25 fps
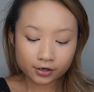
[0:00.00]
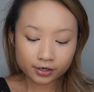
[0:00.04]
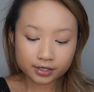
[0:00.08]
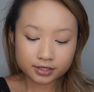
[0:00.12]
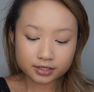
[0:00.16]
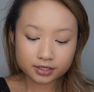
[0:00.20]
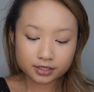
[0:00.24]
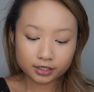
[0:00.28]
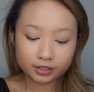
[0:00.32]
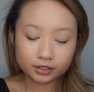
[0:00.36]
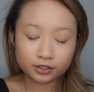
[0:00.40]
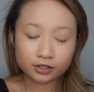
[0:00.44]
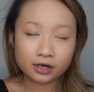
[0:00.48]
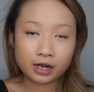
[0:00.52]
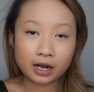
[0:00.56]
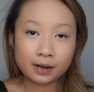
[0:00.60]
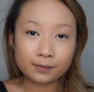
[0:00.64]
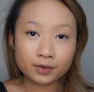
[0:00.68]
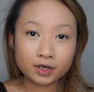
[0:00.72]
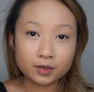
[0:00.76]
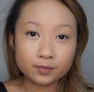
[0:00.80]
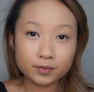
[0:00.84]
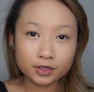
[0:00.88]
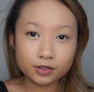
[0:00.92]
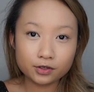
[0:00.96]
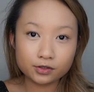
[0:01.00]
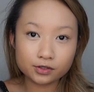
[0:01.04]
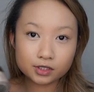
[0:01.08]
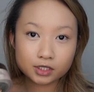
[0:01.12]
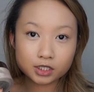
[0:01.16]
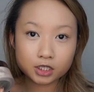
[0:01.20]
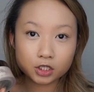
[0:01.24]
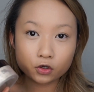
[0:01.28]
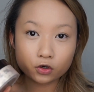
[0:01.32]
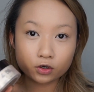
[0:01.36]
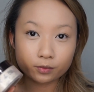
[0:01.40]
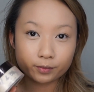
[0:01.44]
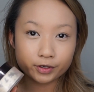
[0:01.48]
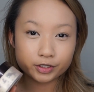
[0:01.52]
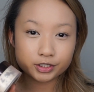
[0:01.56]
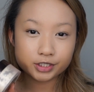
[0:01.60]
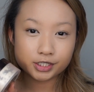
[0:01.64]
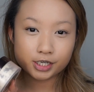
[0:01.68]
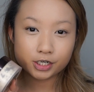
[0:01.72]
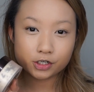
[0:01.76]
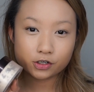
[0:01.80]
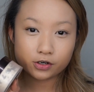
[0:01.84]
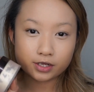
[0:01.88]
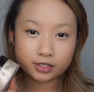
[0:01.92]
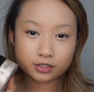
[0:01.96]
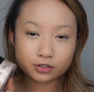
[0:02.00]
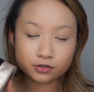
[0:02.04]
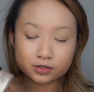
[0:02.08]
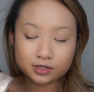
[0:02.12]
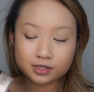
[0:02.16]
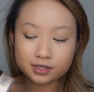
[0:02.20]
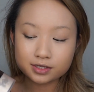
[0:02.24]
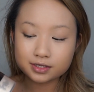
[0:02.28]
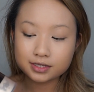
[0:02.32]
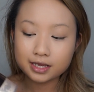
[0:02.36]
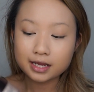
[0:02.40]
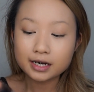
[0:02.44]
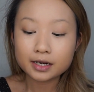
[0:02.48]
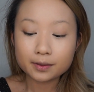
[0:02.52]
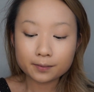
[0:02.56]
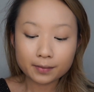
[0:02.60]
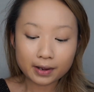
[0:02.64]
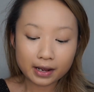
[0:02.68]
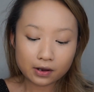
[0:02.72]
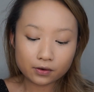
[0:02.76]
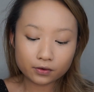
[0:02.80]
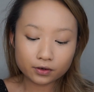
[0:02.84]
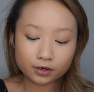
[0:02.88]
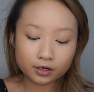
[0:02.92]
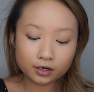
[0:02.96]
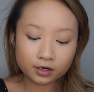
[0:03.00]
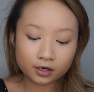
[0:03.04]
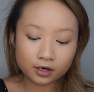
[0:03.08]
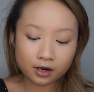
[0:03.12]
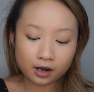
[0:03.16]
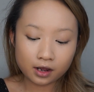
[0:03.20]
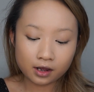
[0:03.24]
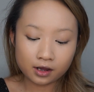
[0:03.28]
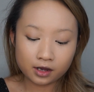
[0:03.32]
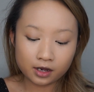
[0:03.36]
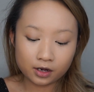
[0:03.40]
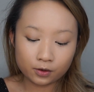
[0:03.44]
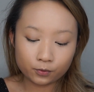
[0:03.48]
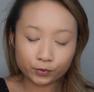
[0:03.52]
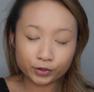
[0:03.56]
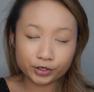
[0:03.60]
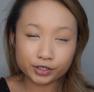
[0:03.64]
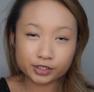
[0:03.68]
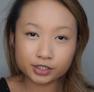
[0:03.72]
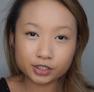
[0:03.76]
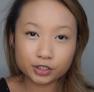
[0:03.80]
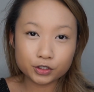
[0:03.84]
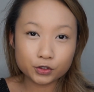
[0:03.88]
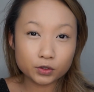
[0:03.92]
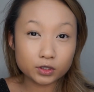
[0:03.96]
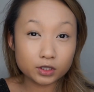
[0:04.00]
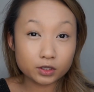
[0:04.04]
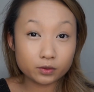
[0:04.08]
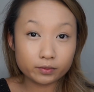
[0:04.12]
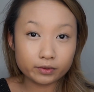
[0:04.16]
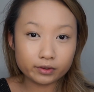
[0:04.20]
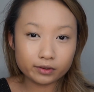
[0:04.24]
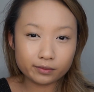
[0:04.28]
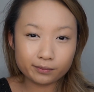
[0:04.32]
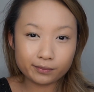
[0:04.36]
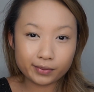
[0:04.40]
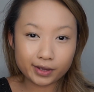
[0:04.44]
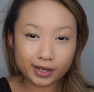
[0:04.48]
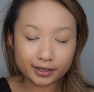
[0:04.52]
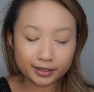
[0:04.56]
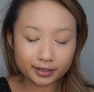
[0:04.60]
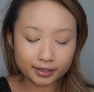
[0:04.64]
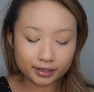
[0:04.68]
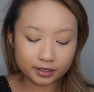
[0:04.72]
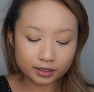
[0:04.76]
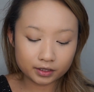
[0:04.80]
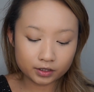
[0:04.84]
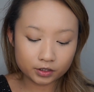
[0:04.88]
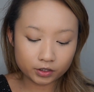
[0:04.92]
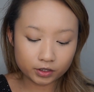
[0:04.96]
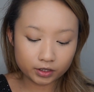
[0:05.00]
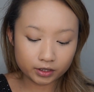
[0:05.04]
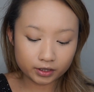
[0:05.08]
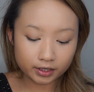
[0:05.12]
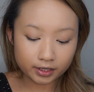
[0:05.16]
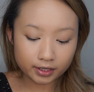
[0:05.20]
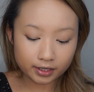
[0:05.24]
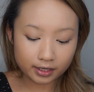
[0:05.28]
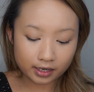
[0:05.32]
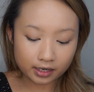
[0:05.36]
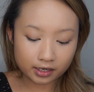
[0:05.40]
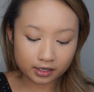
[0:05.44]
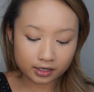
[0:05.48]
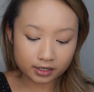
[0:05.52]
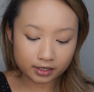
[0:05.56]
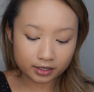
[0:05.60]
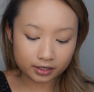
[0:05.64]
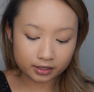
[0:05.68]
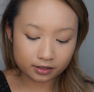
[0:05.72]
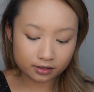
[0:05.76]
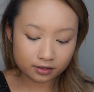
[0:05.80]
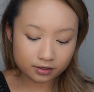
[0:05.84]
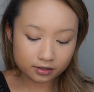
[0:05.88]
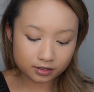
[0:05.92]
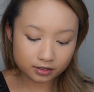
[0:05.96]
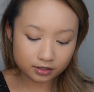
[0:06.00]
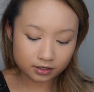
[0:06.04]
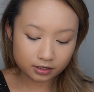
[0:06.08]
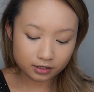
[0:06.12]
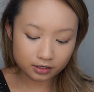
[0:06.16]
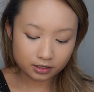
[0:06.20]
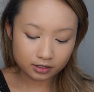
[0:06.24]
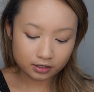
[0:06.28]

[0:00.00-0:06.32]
Concealer, I'm going to be using the Laura Mercier Translucent Setting Powder. We're just going to do a little bit of baking underneath the eyes.